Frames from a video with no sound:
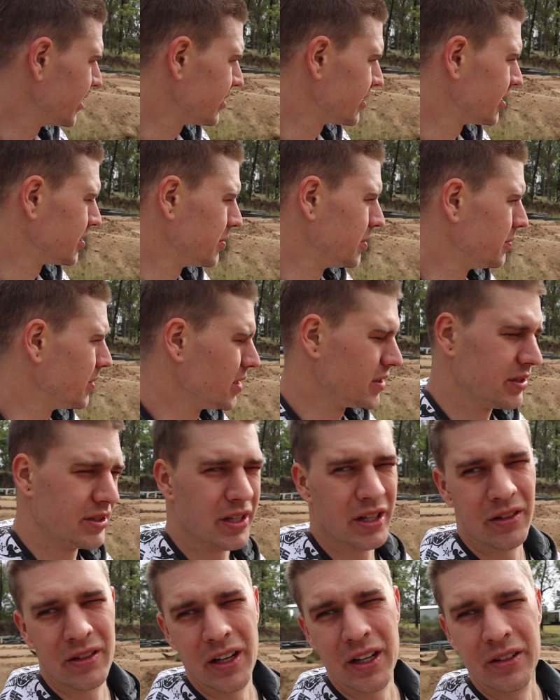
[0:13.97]
It's just been pissing
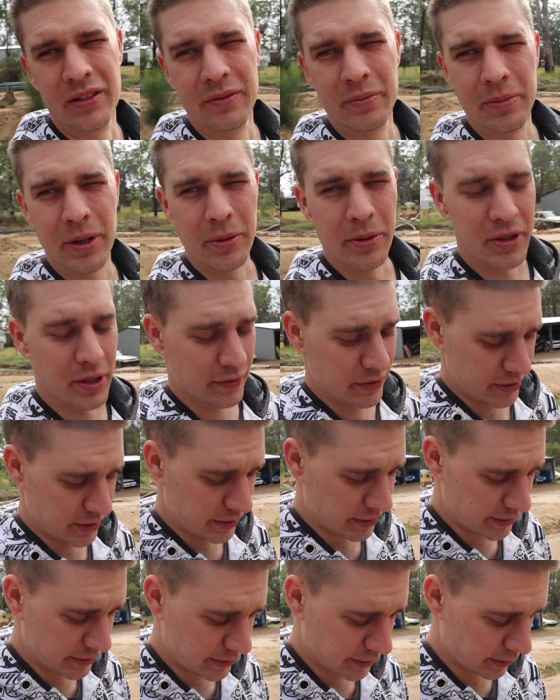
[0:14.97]
down rain pretty much ever
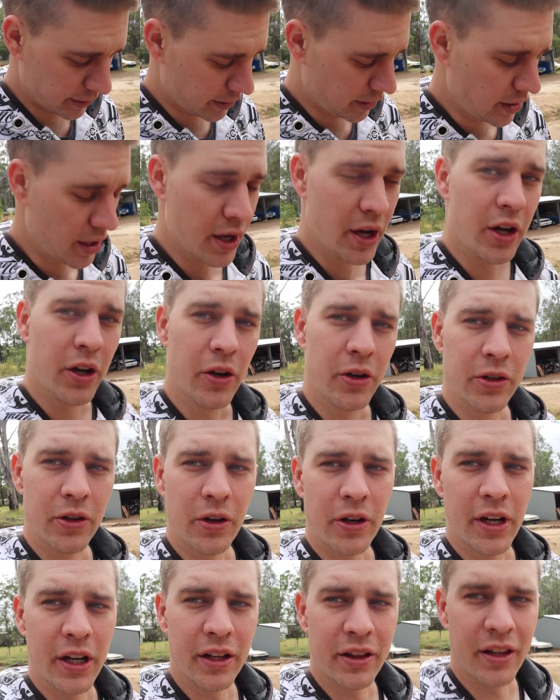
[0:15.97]
since, so could
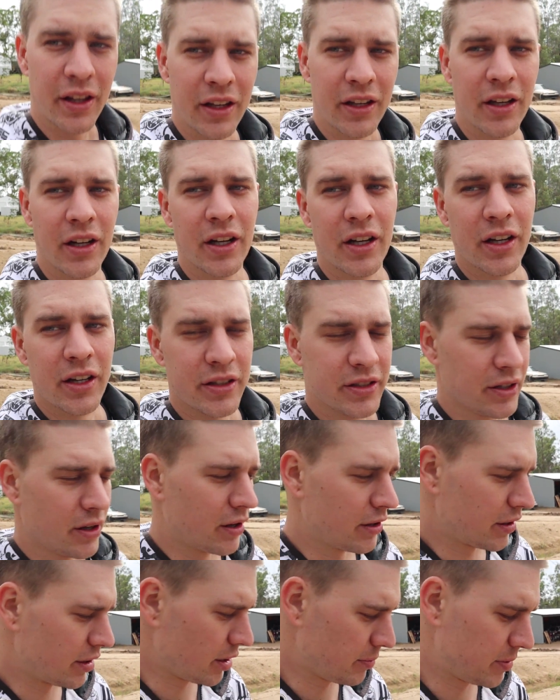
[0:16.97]
not get the
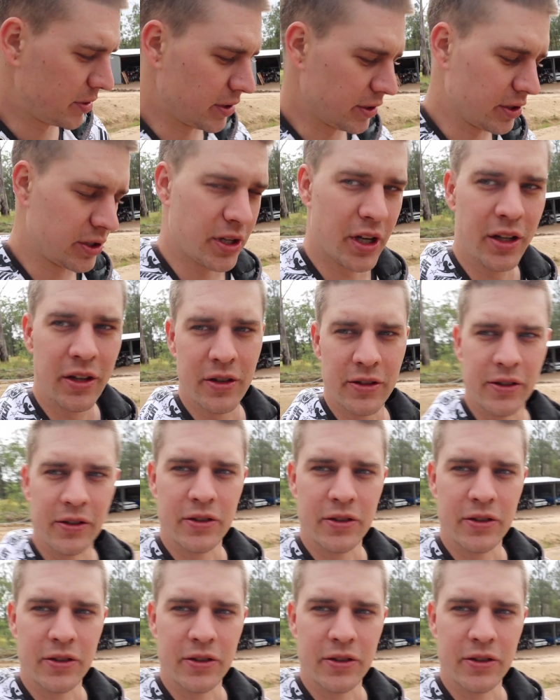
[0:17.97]
skyline up into the shed because